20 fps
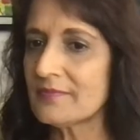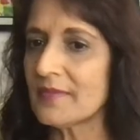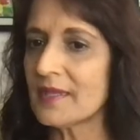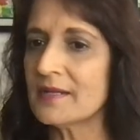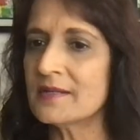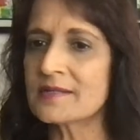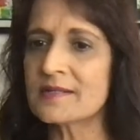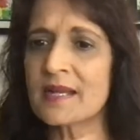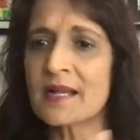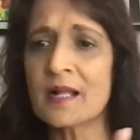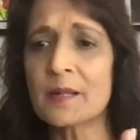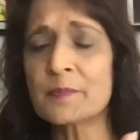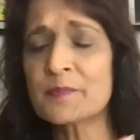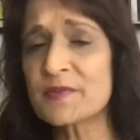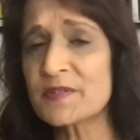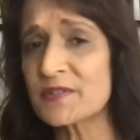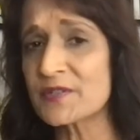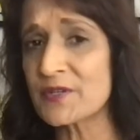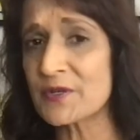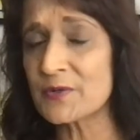It
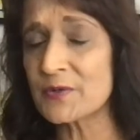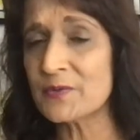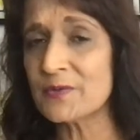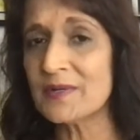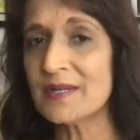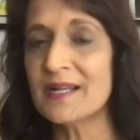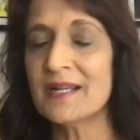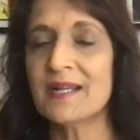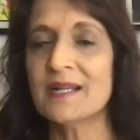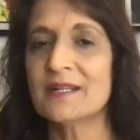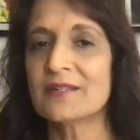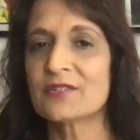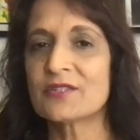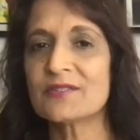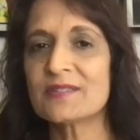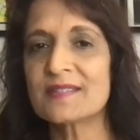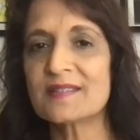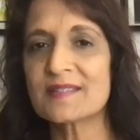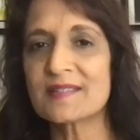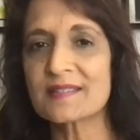helps you to
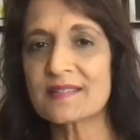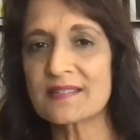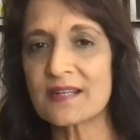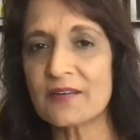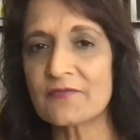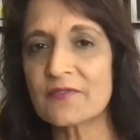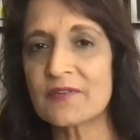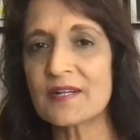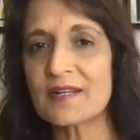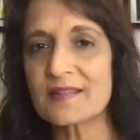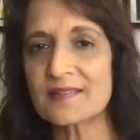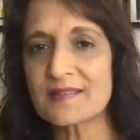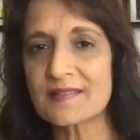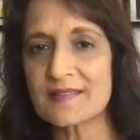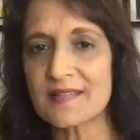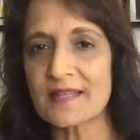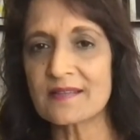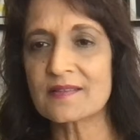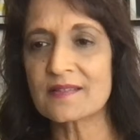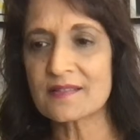discover a
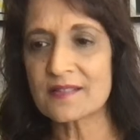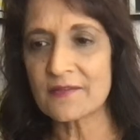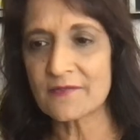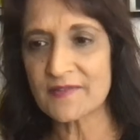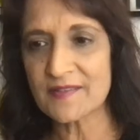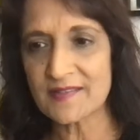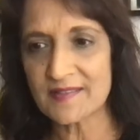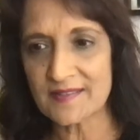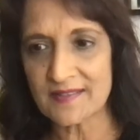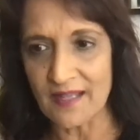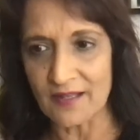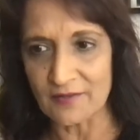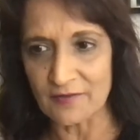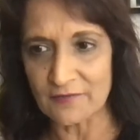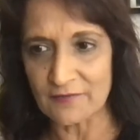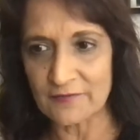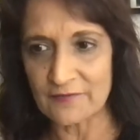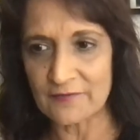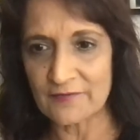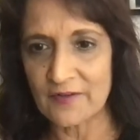sense of
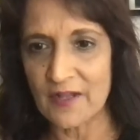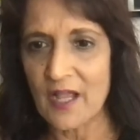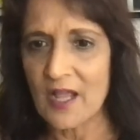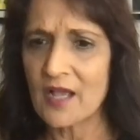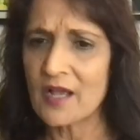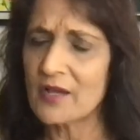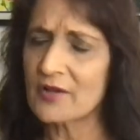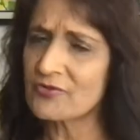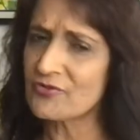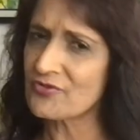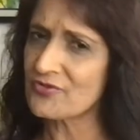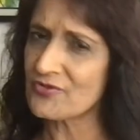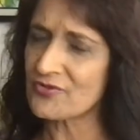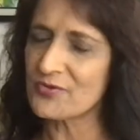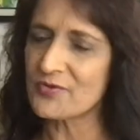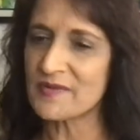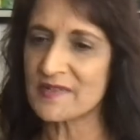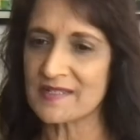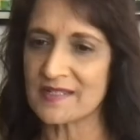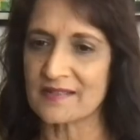self, a
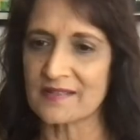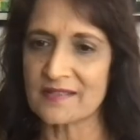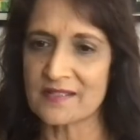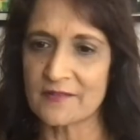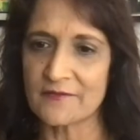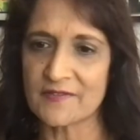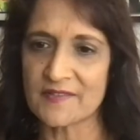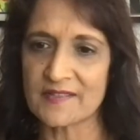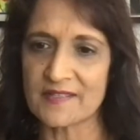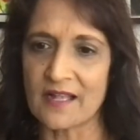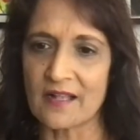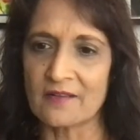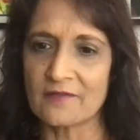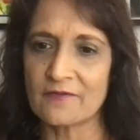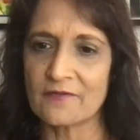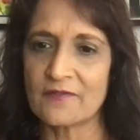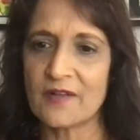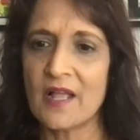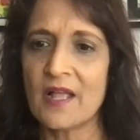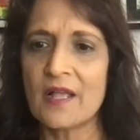true sense of
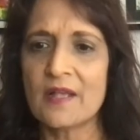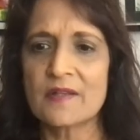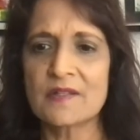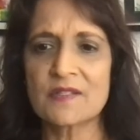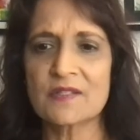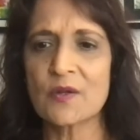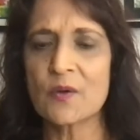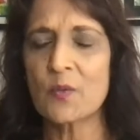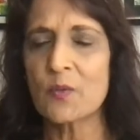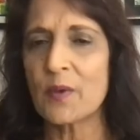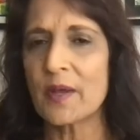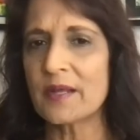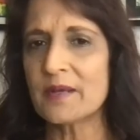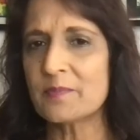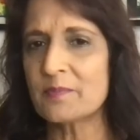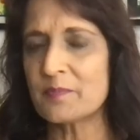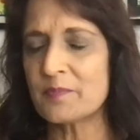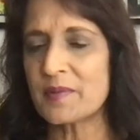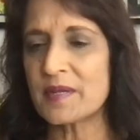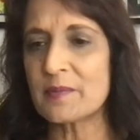self. So
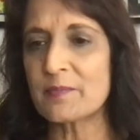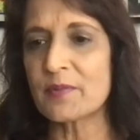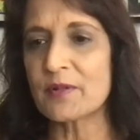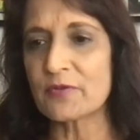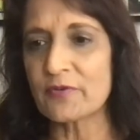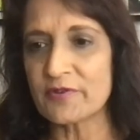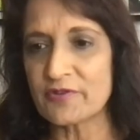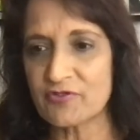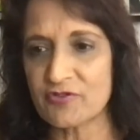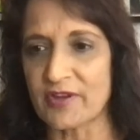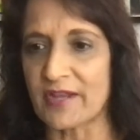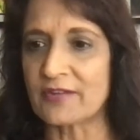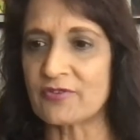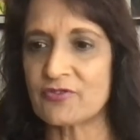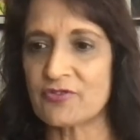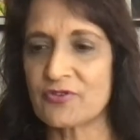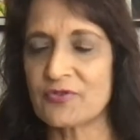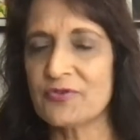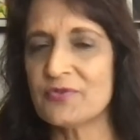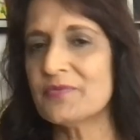when people
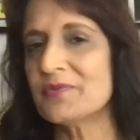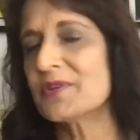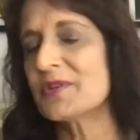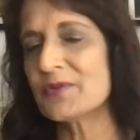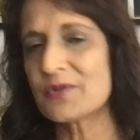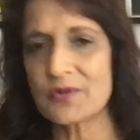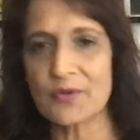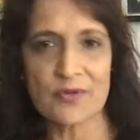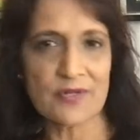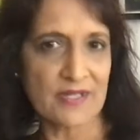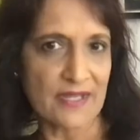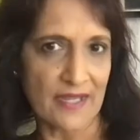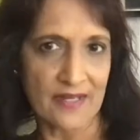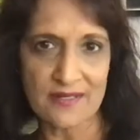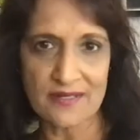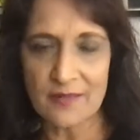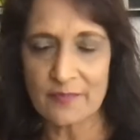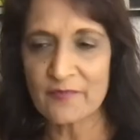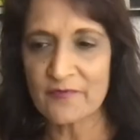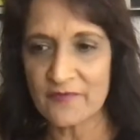reject you, you don't
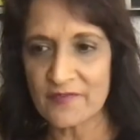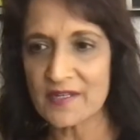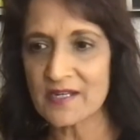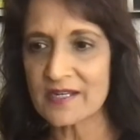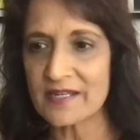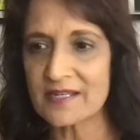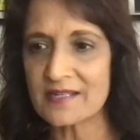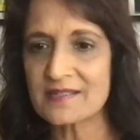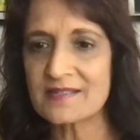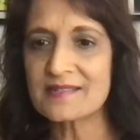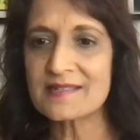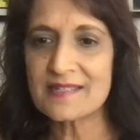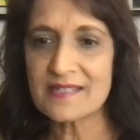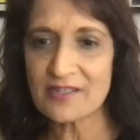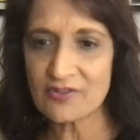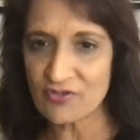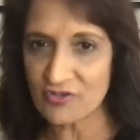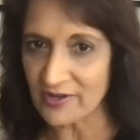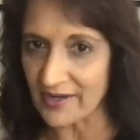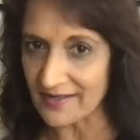end up feeling
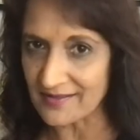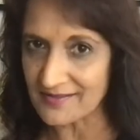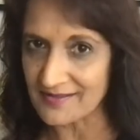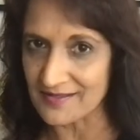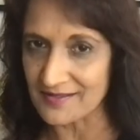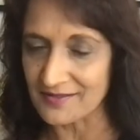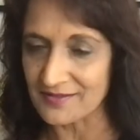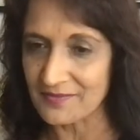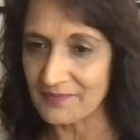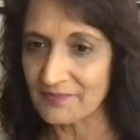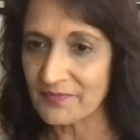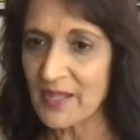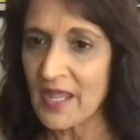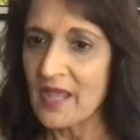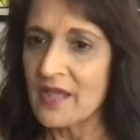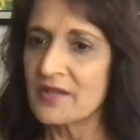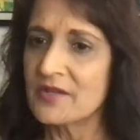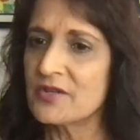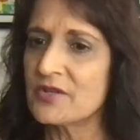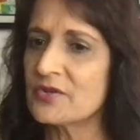dejected.
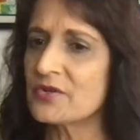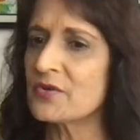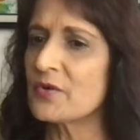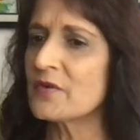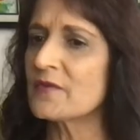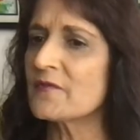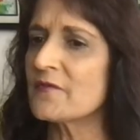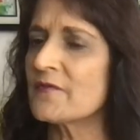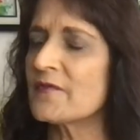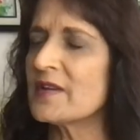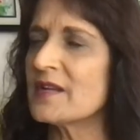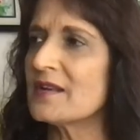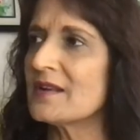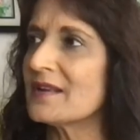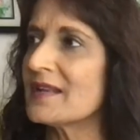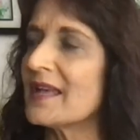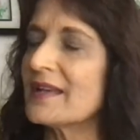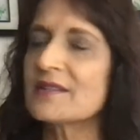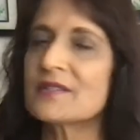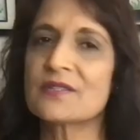You don't feel
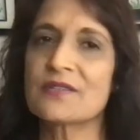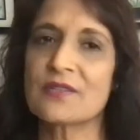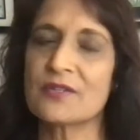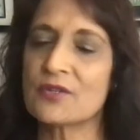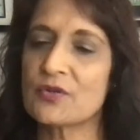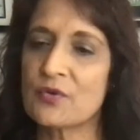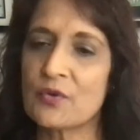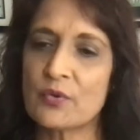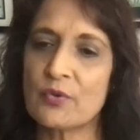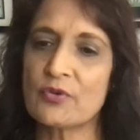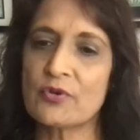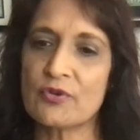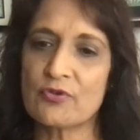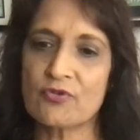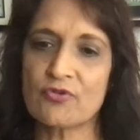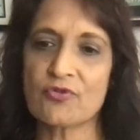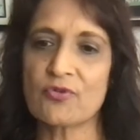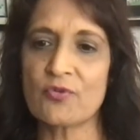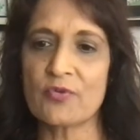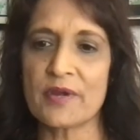less than who you
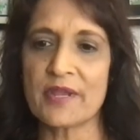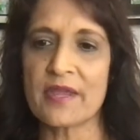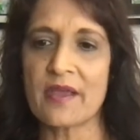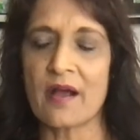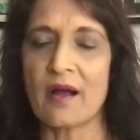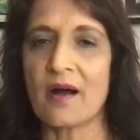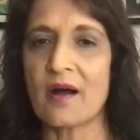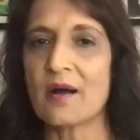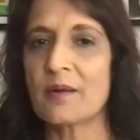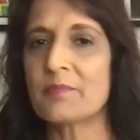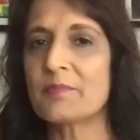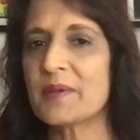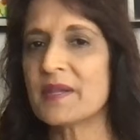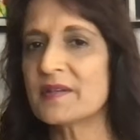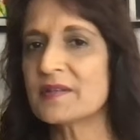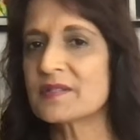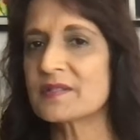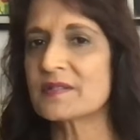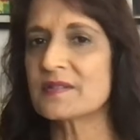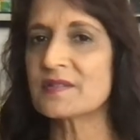truly are
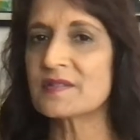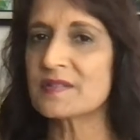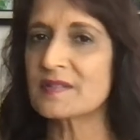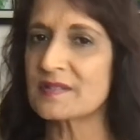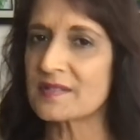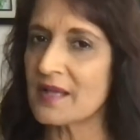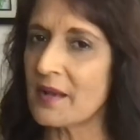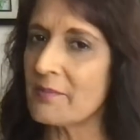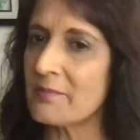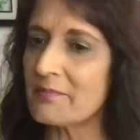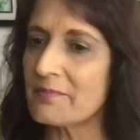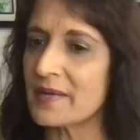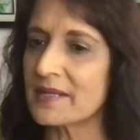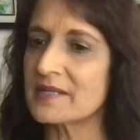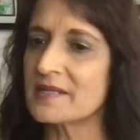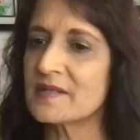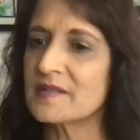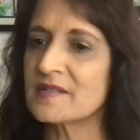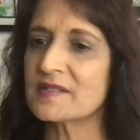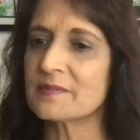based on
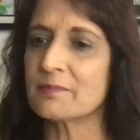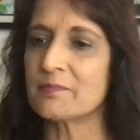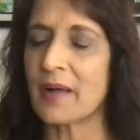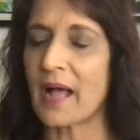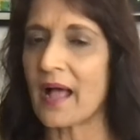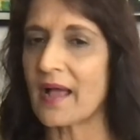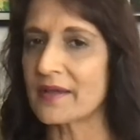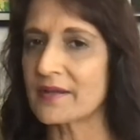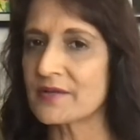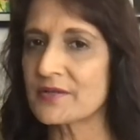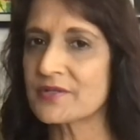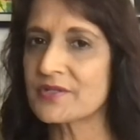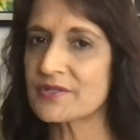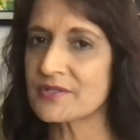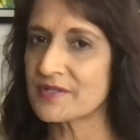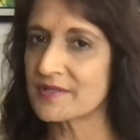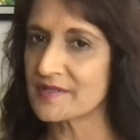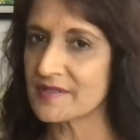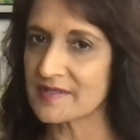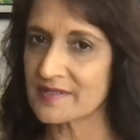somebody's biased
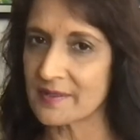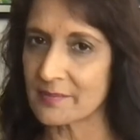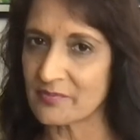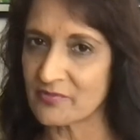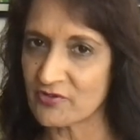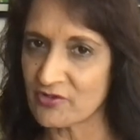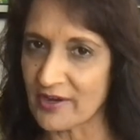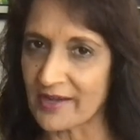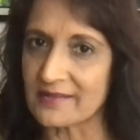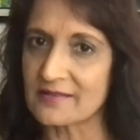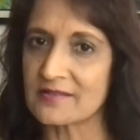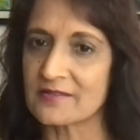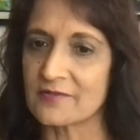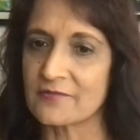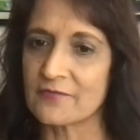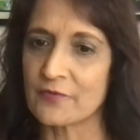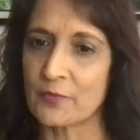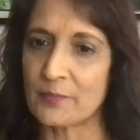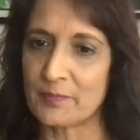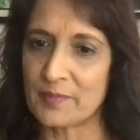and
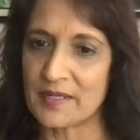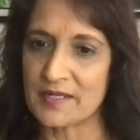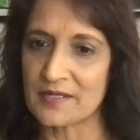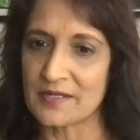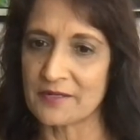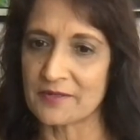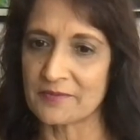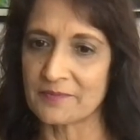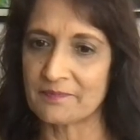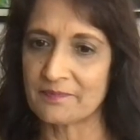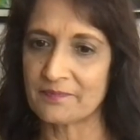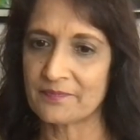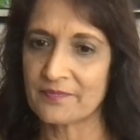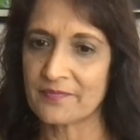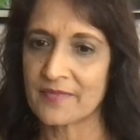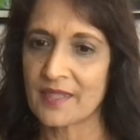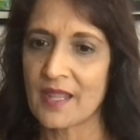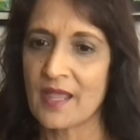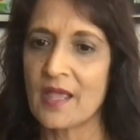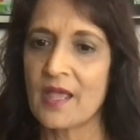subjective opinion.
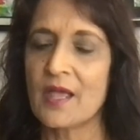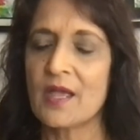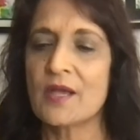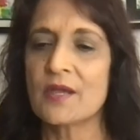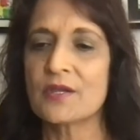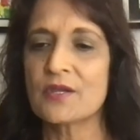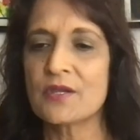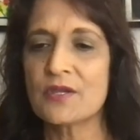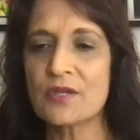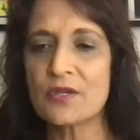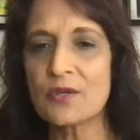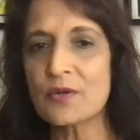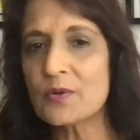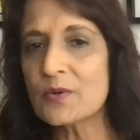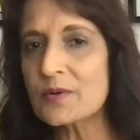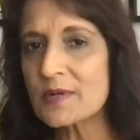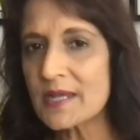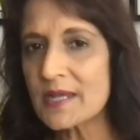You